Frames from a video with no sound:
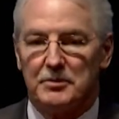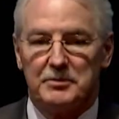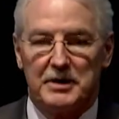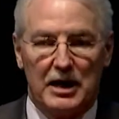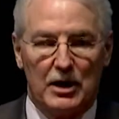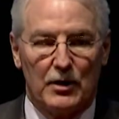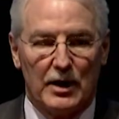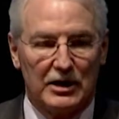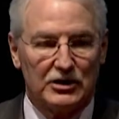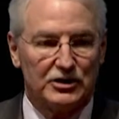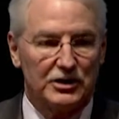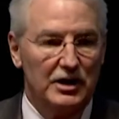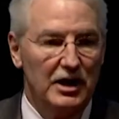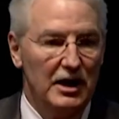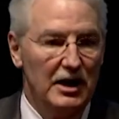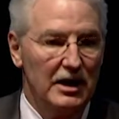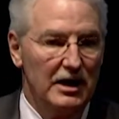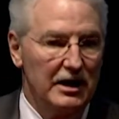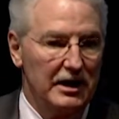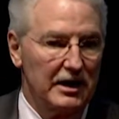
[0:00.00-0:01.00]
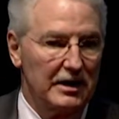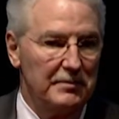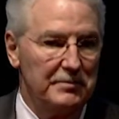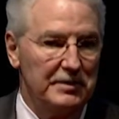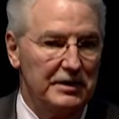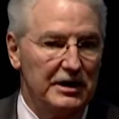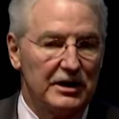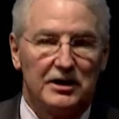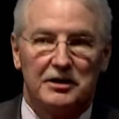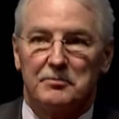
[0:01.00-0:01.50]
now actually
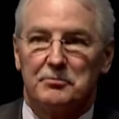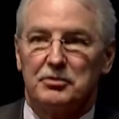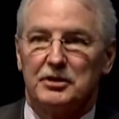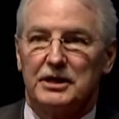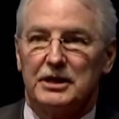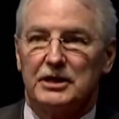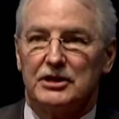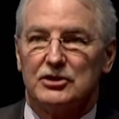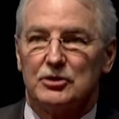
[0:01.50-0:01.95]
being completed.